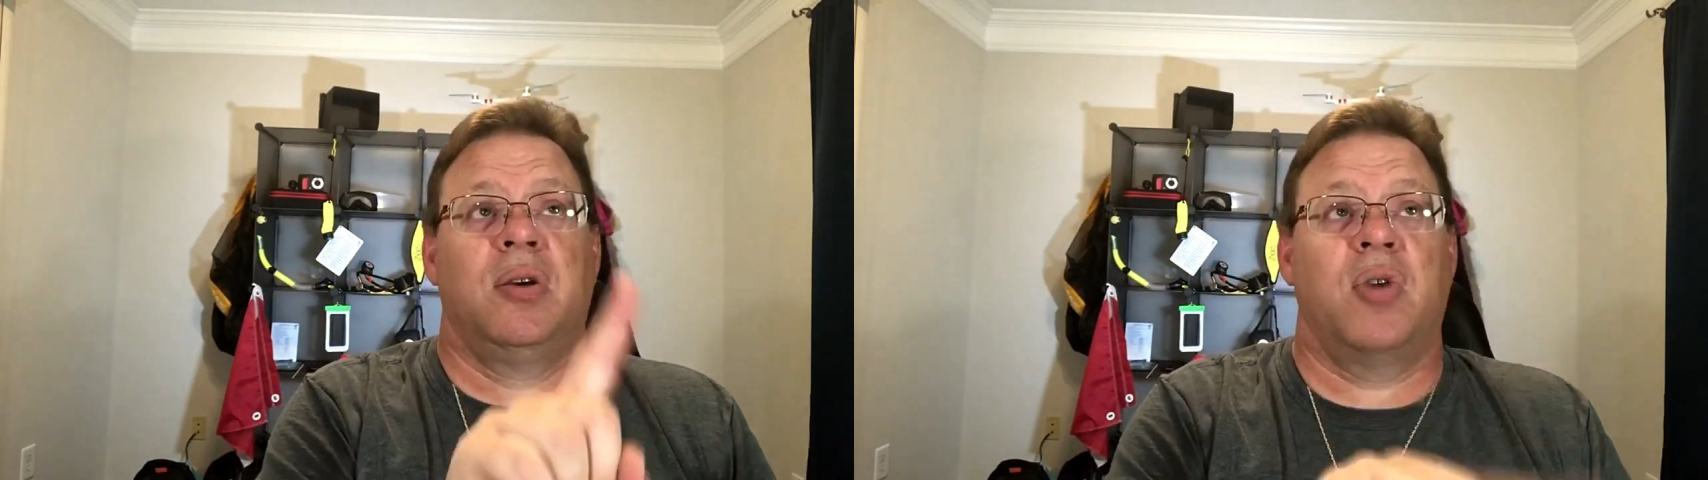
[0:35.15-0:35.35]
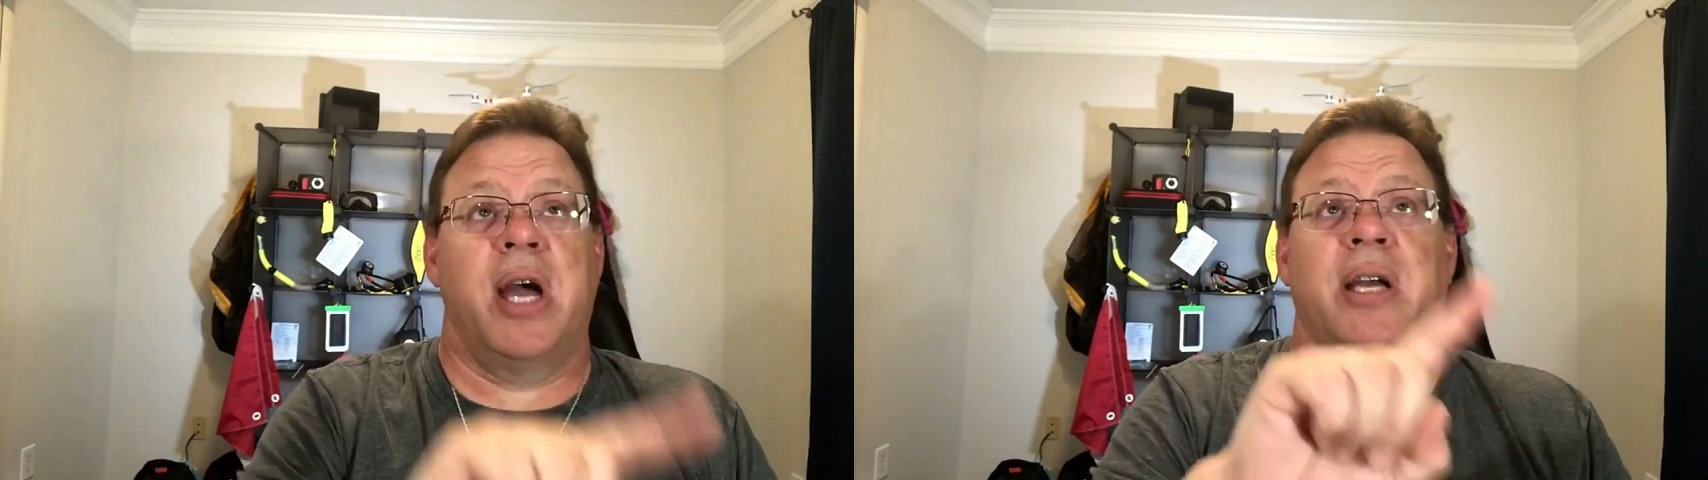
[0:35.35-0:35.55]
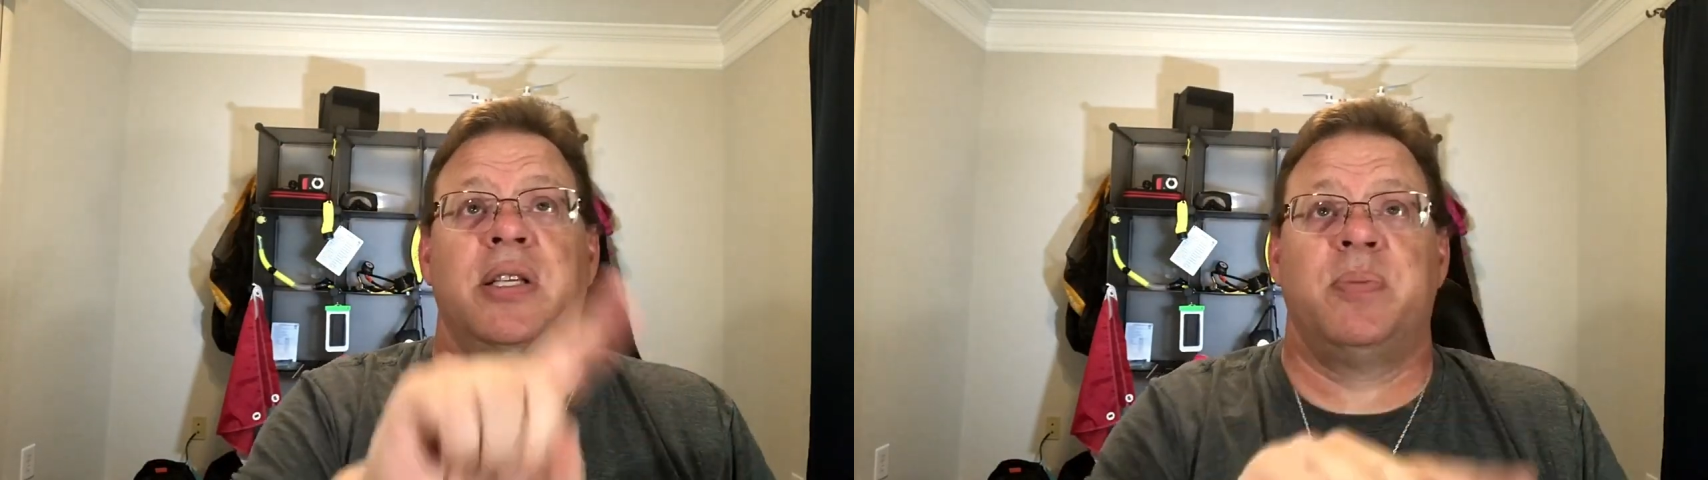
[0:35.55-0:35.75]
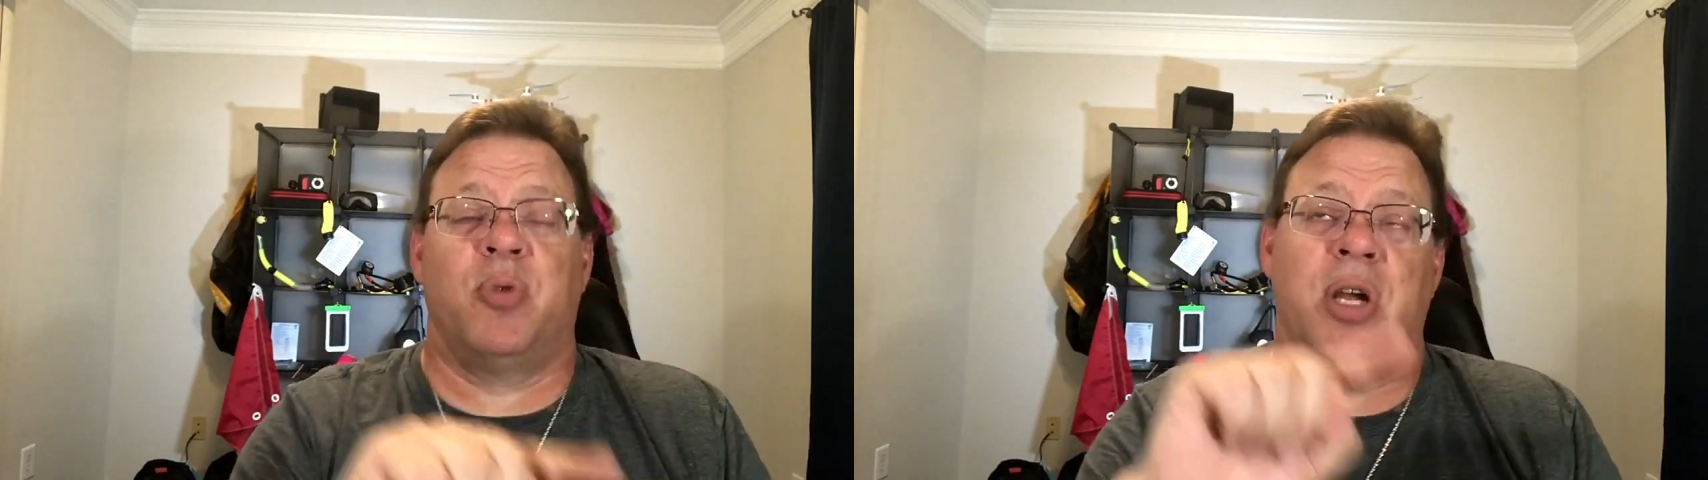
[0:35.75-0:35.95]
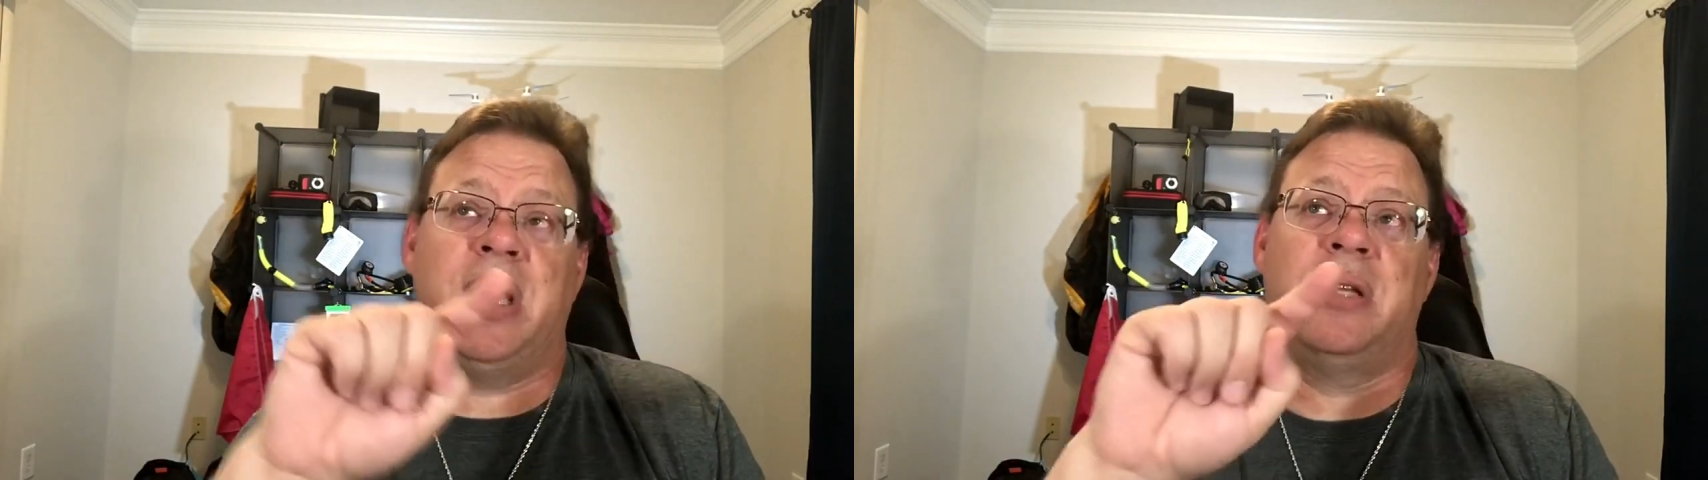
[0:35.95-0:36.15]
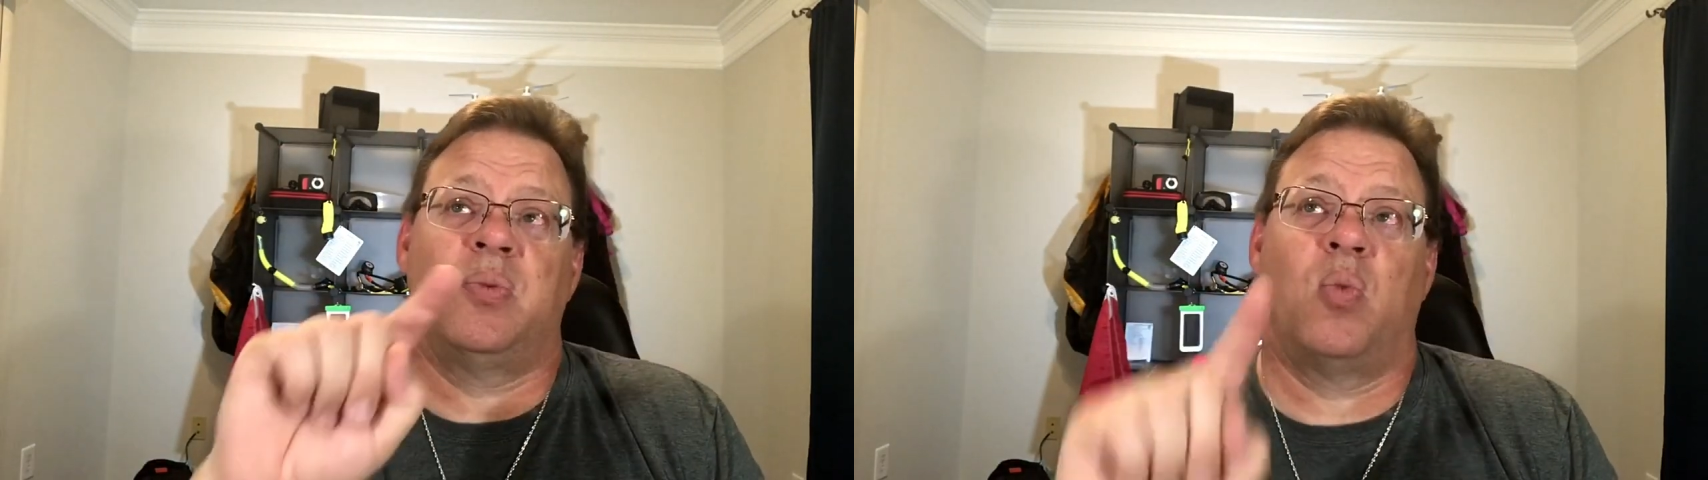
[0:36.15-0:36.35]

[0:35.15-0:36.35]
Kraken Springs